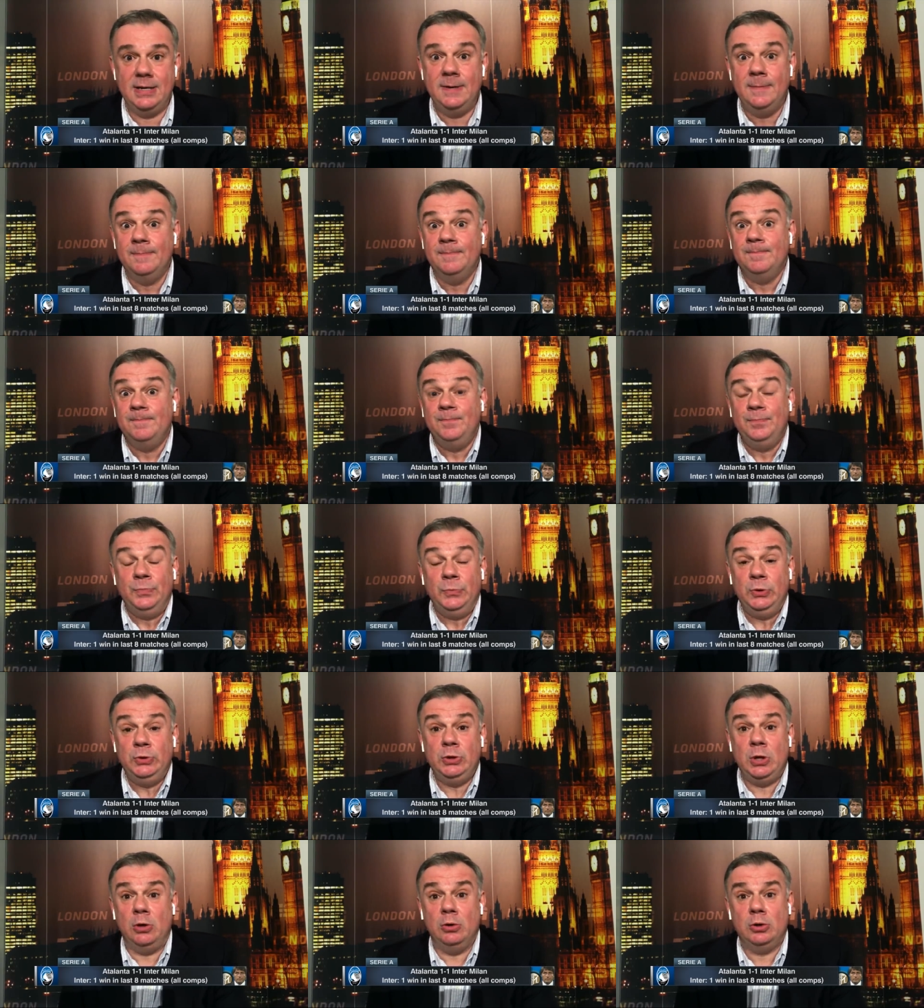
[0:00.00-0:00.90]
And
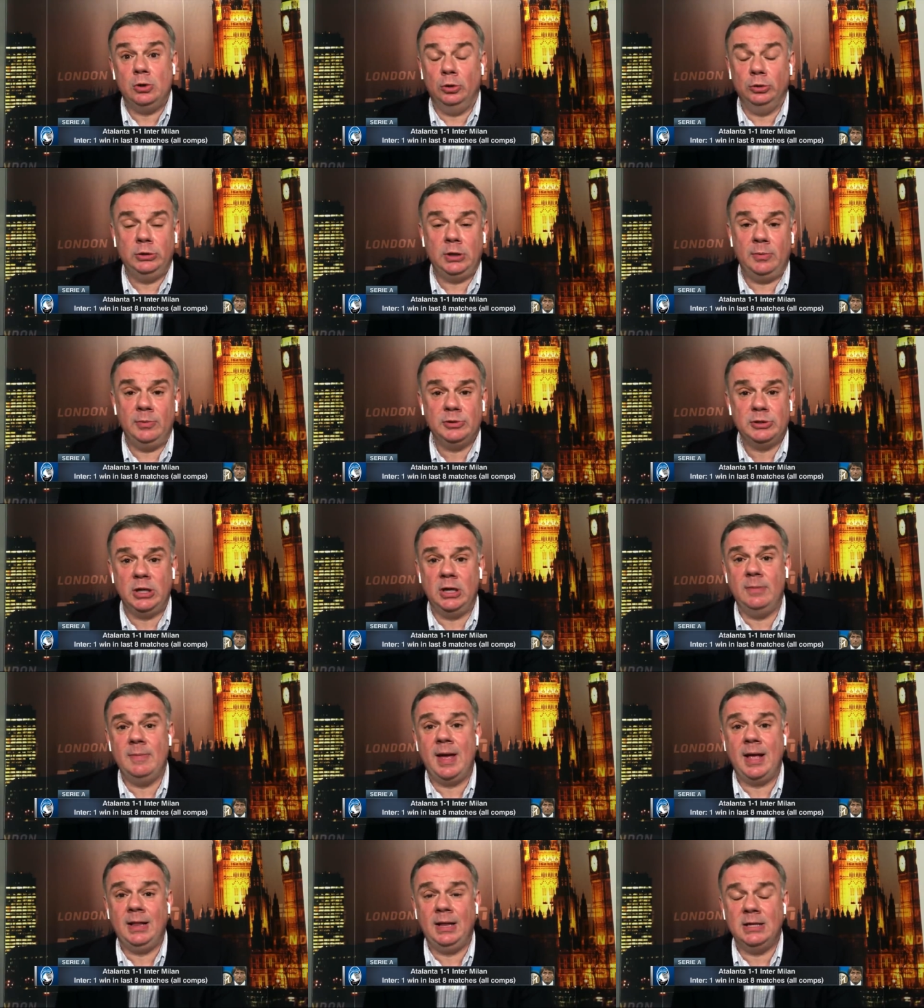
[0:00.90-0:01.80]
you know Conte was going
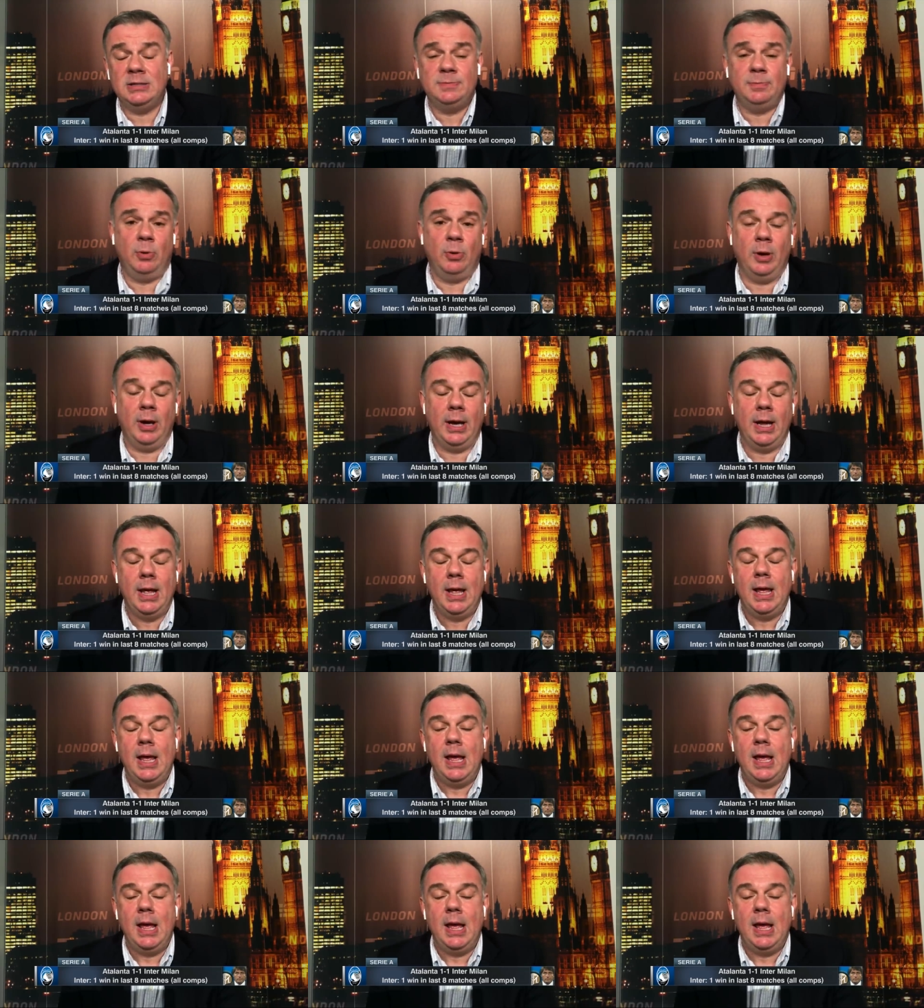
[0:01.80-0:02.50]
to make this point.